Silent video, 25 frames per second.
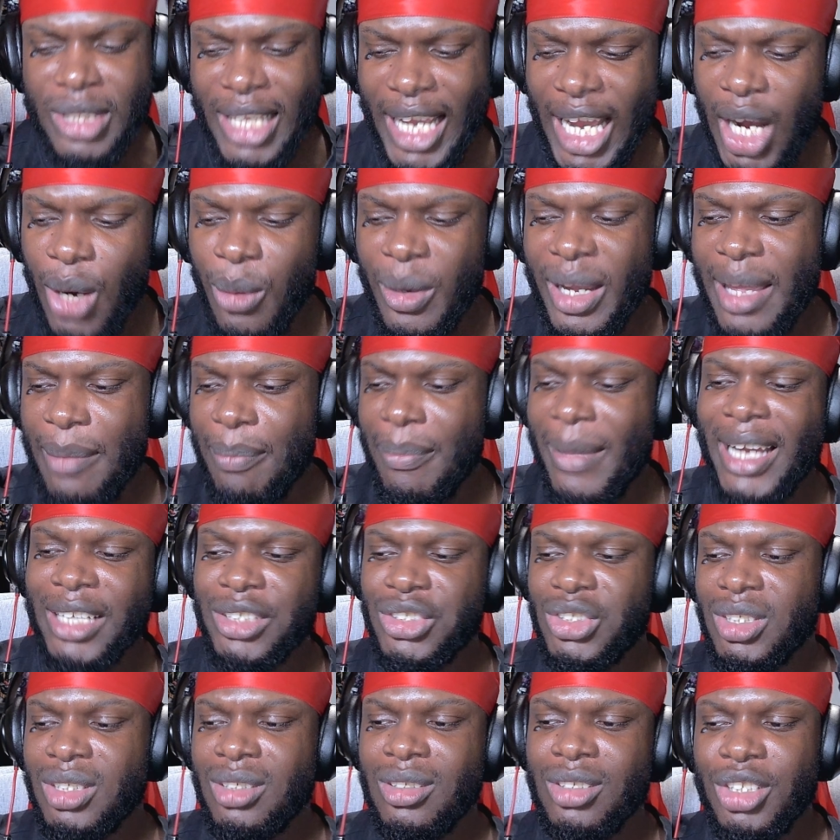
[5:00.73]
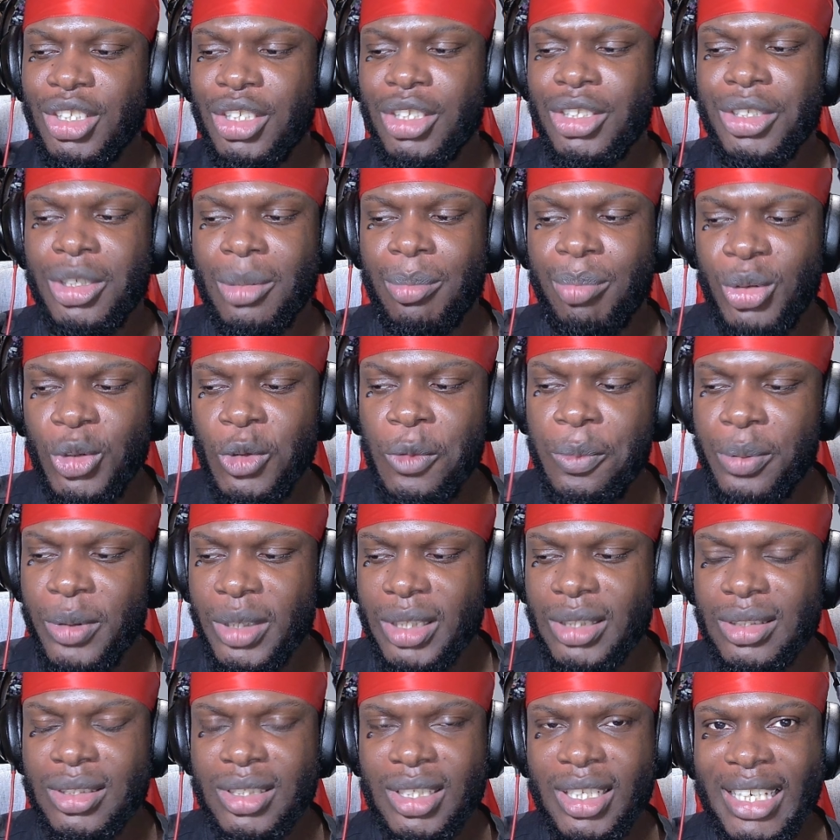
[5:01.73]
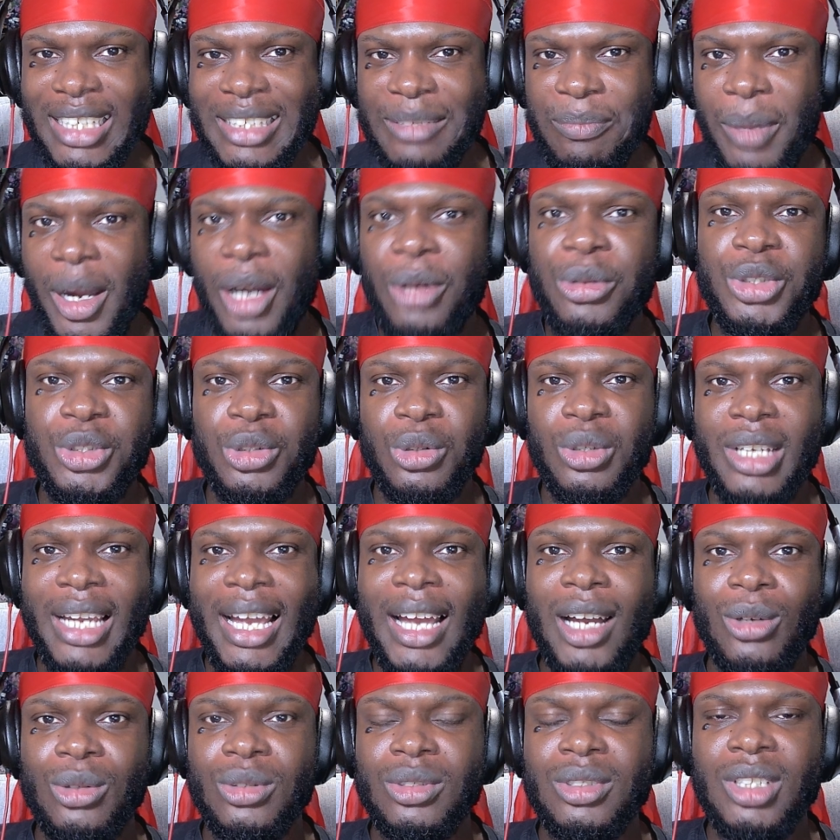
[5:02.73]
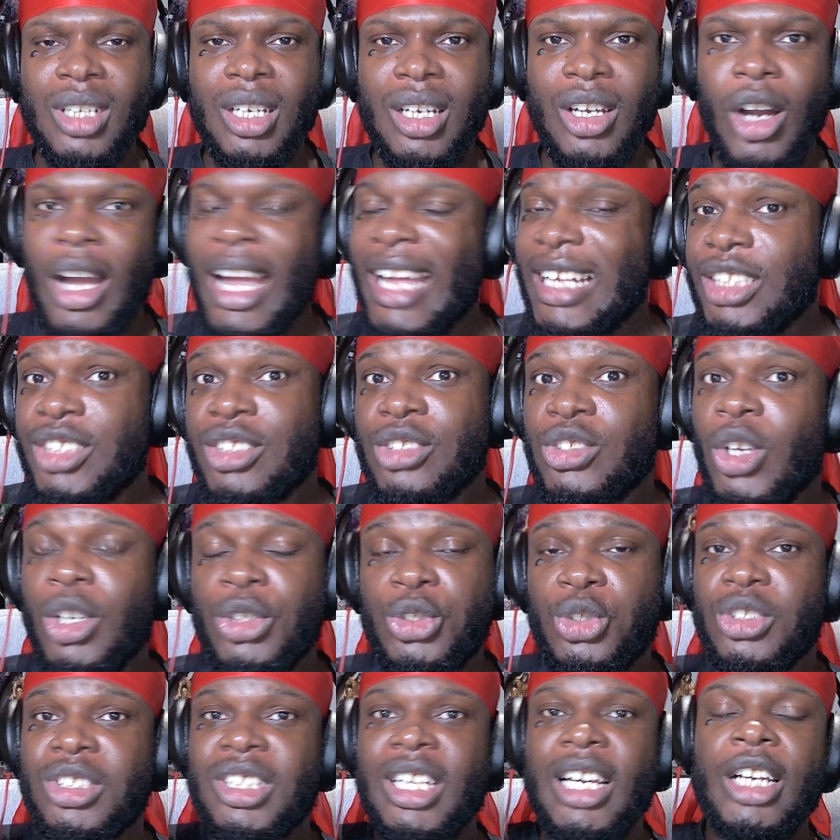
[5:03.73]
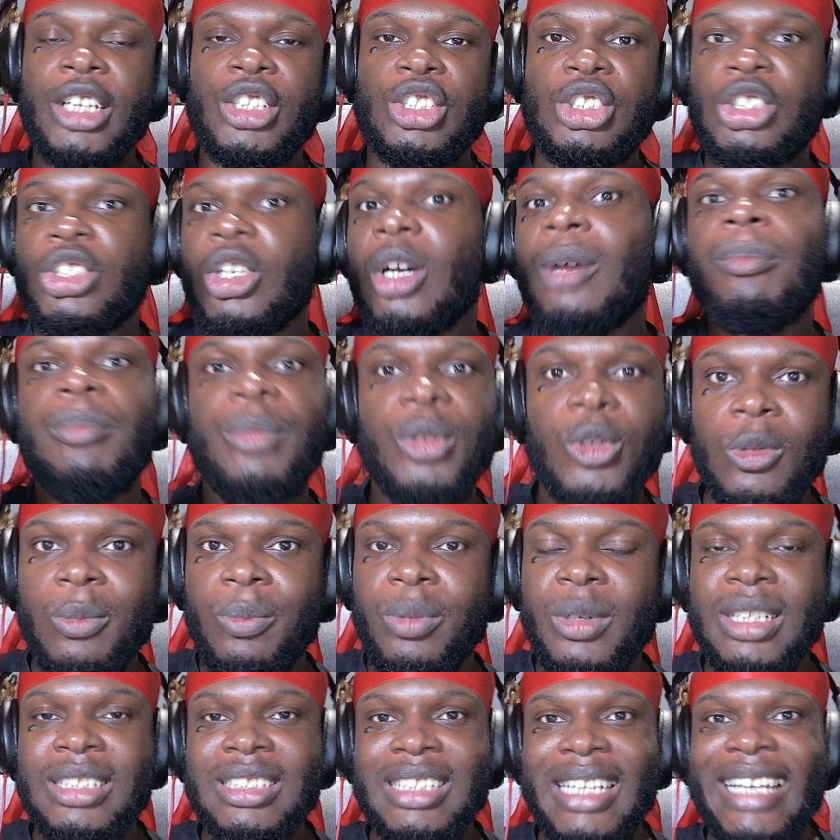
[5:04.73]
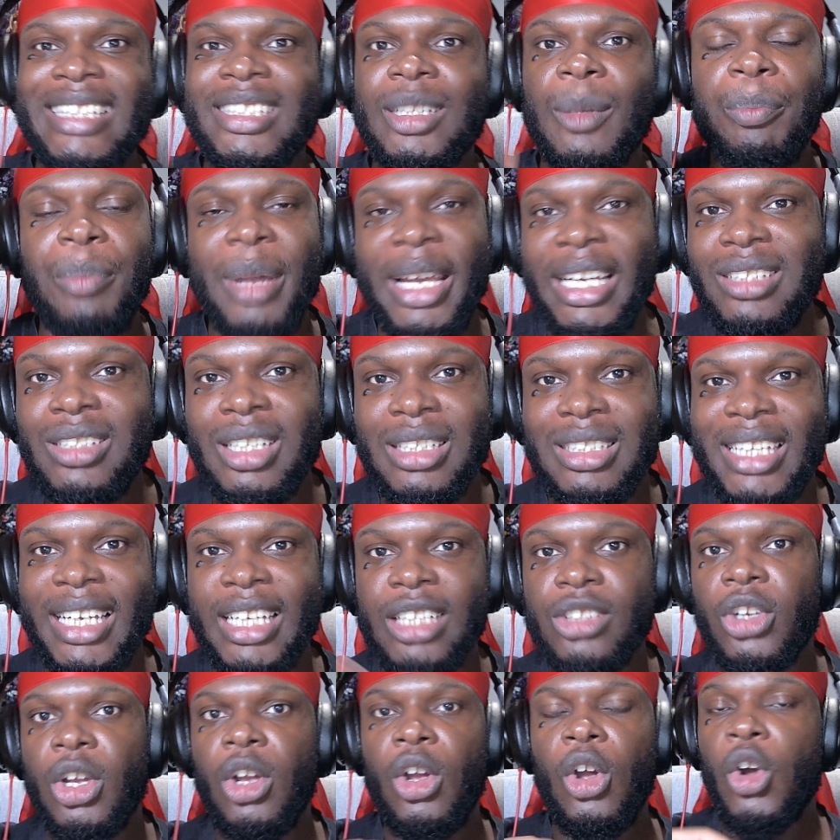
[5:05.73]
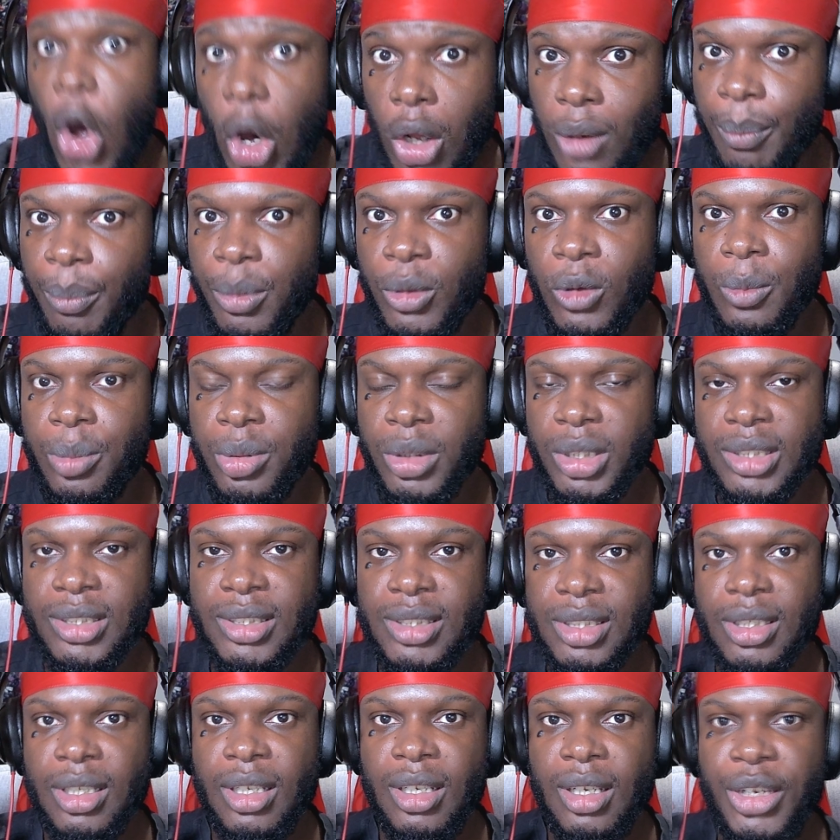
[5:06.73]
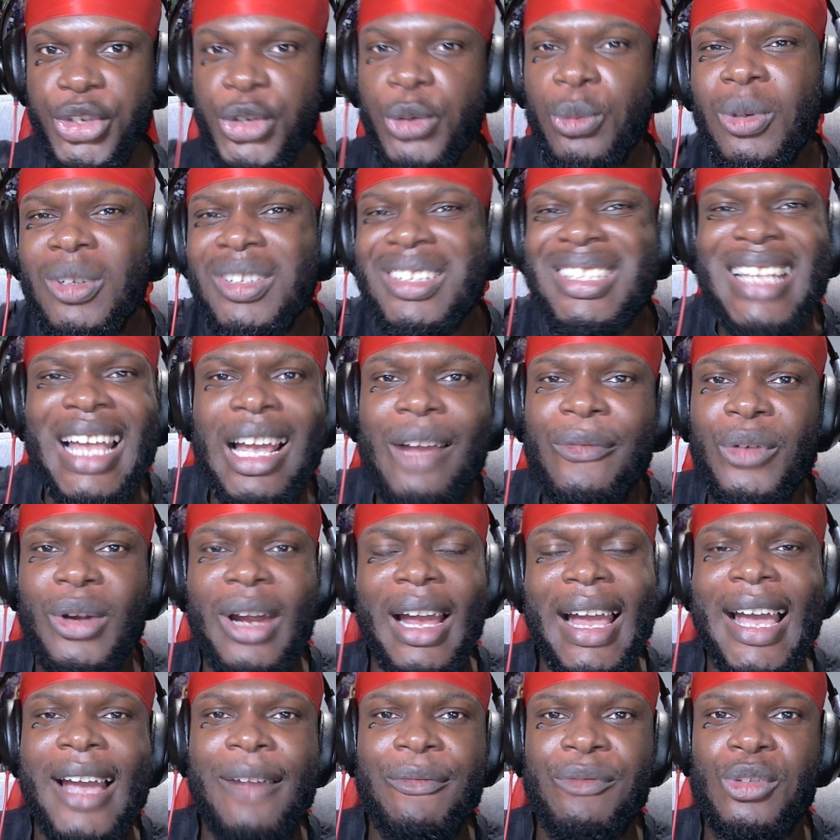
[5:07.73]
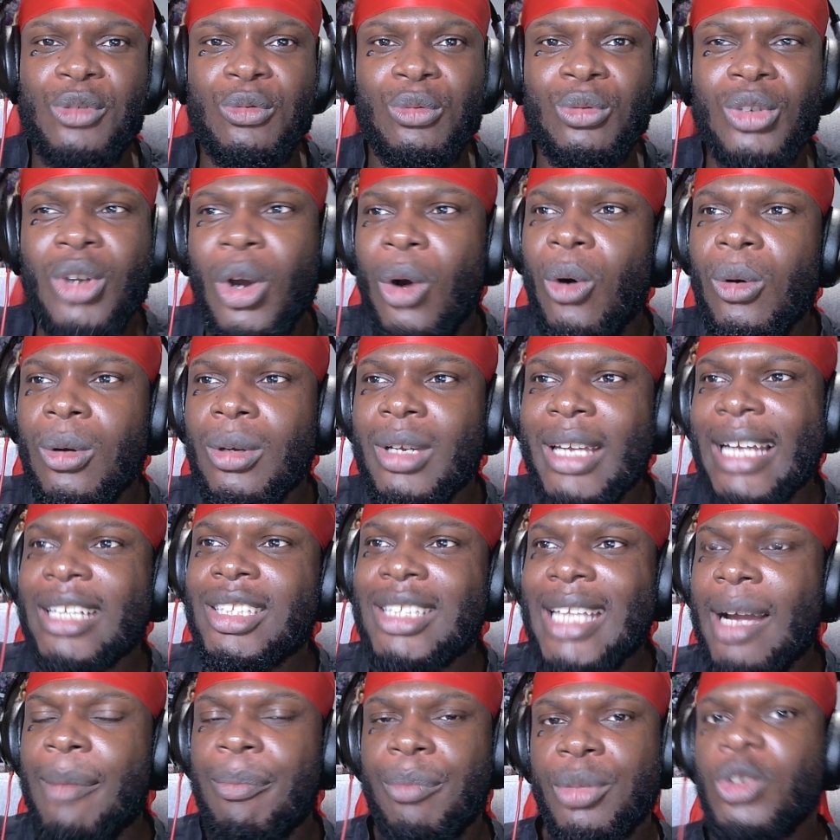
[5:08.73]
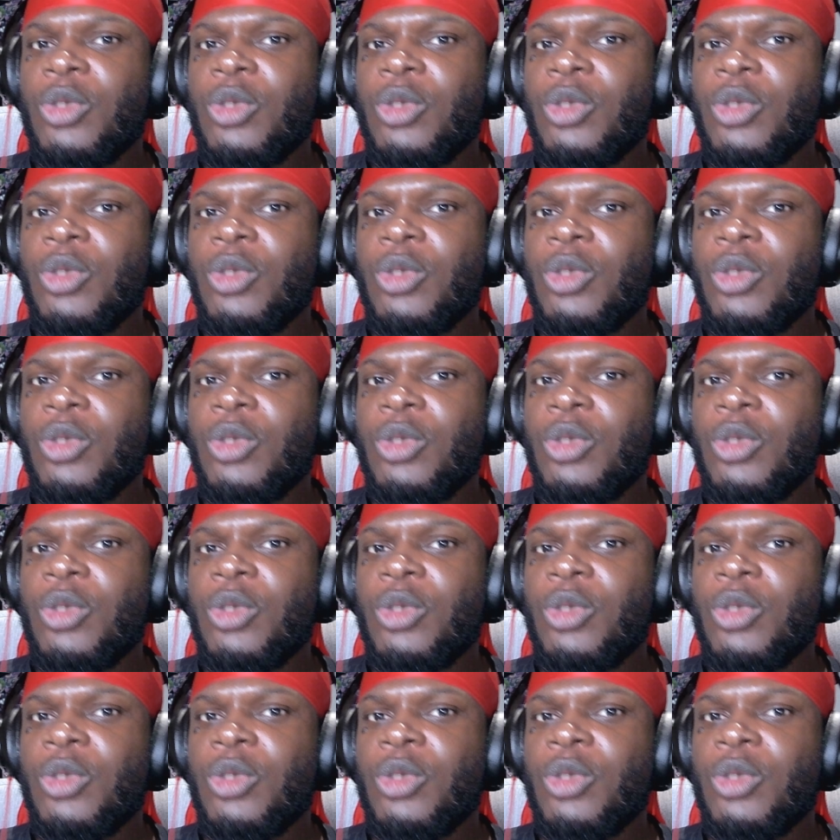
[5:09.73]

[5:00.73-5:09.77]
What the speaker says: now imagine your blueprint is bound to your account, and not just some blueprints like the basic things, all blueprints. You will never have to go get that